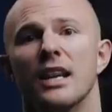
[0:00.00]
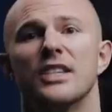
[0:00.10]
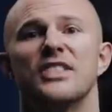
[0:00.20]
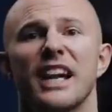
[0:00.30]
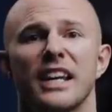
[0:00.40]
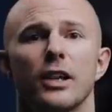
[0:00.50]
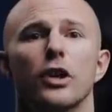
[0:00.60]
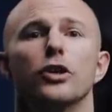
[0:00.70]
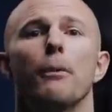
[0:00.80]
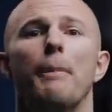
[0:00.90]
Second,
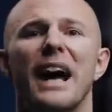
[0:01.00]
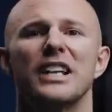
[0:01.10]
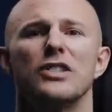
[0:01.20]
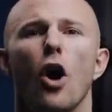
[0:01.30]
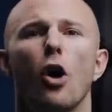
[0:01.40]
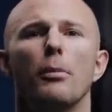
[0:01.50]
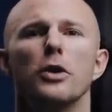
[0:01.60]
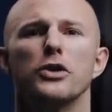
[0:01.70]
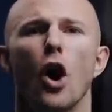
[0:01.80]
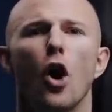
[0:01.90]
your back is
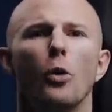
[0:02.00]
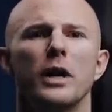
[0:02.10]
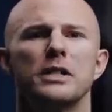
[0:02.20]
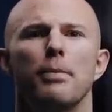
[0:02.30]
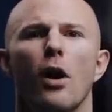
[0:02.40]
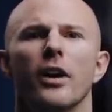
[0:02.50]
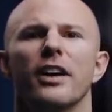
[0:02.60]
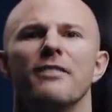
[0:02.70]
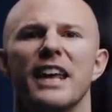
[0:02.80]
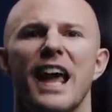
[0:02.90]
almost always part
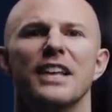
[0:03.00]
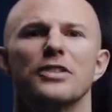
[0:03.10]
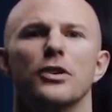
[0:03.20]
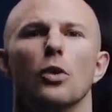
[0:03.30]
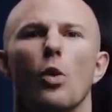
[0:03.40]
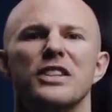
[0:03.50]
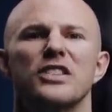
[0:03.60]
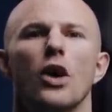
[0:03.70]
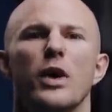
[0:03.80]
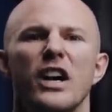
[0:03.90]
of the answer to what's
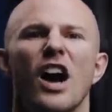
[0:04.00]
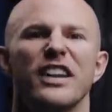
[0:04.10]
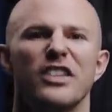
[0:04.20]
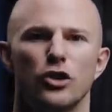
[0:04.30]
going on in the